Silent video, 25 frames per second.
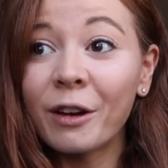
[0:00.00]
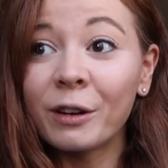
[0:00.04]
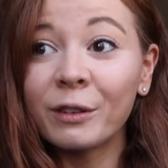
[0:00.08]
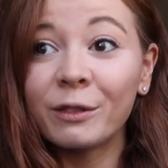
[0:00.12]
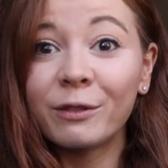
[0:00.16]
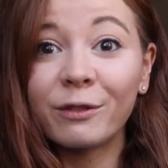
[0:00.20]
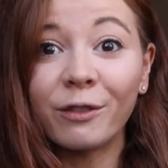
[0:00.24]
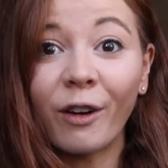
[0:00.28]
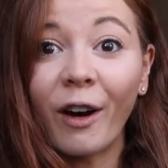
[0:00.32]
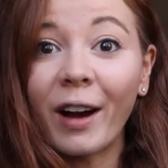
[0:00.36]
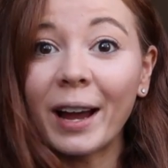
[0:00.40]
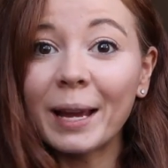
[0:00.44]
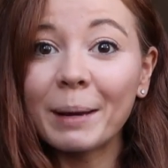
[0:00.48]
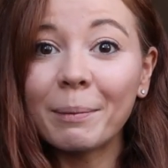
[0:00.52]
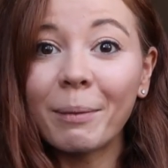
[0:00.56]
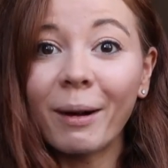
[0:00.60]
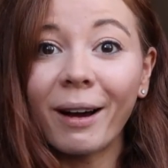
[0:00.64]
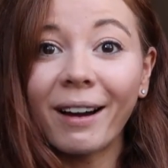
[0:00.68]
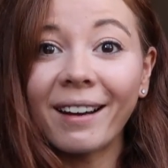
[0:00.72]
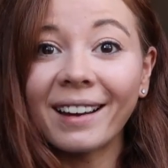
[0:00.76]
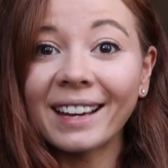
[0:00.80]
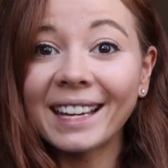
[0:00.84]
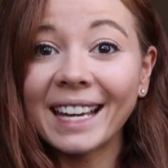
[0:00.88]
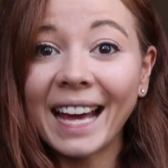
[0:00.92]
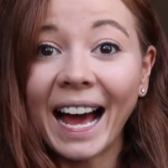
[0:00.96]

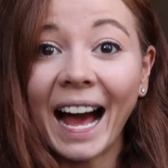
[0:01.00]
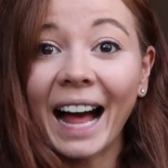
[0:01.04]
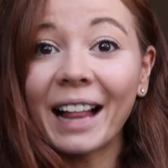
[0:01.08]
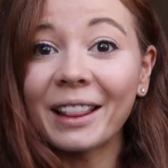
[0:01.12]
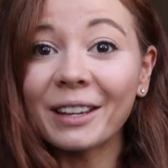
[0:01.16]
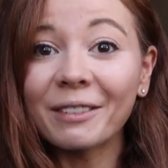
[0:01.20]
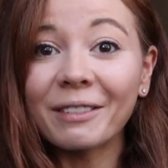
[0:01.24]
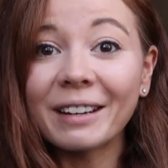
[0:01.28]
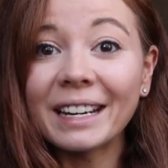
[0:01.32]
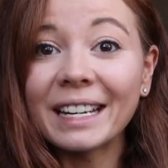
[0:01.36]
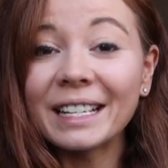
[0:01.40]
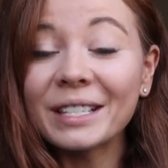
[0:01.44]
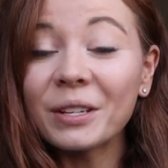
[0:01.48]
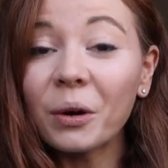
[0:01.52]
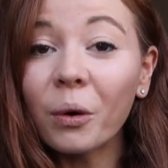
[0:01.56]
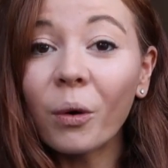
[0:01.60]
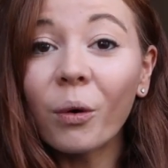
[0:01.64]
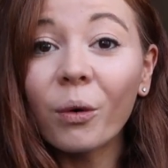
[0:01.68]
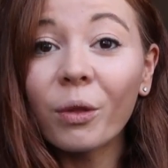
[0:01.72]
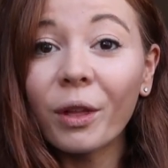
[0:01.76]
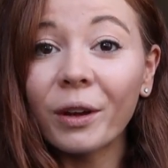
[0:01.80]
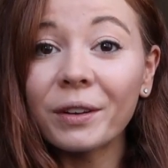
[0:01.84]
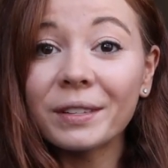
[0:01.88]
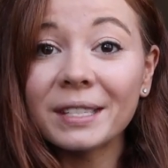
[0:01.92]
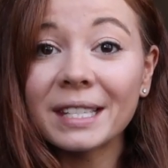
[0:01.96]
fiber, calories,
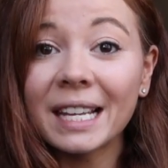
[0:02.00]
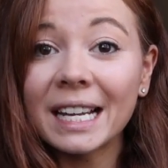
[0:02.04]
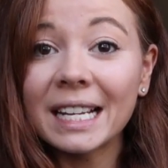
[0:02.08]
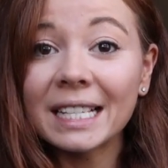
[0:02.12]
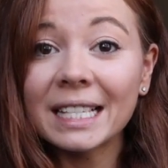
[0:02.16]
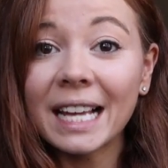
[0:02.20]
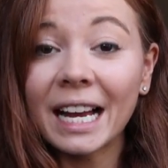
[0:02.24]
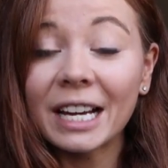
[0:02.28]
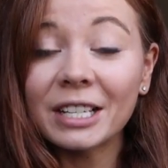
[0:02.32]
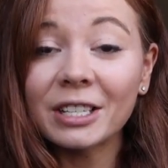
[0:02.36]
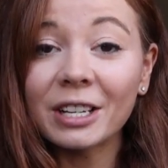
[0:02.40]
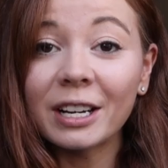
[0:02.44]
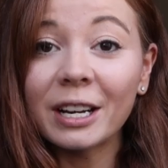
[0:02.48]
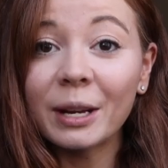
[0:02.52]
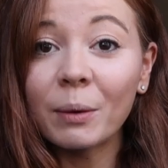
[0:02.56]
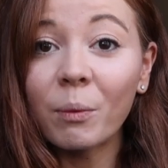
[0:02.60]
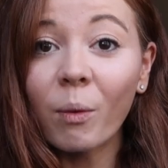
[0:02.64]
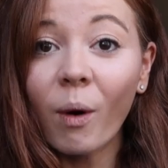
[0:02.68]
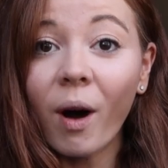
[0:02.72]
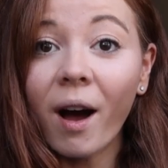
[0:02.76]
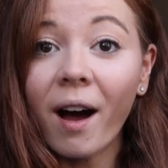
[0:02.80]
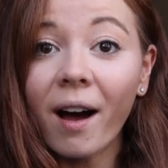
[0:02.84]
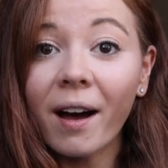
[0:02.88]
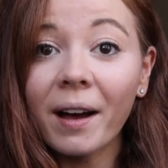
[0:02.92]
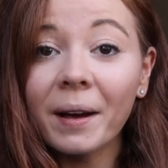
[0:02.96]
all those things actually
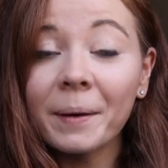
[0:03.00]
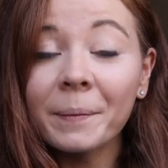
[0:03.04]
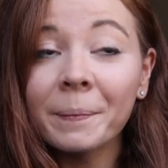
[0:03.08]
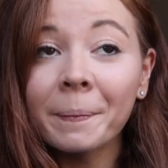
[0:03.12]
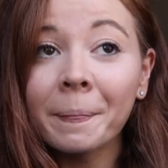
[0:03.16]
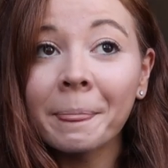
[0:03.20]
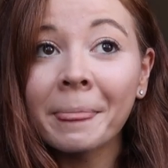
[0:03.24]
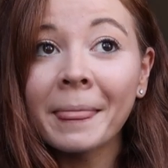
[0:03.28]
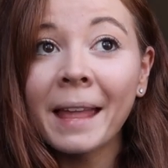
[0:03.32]
were.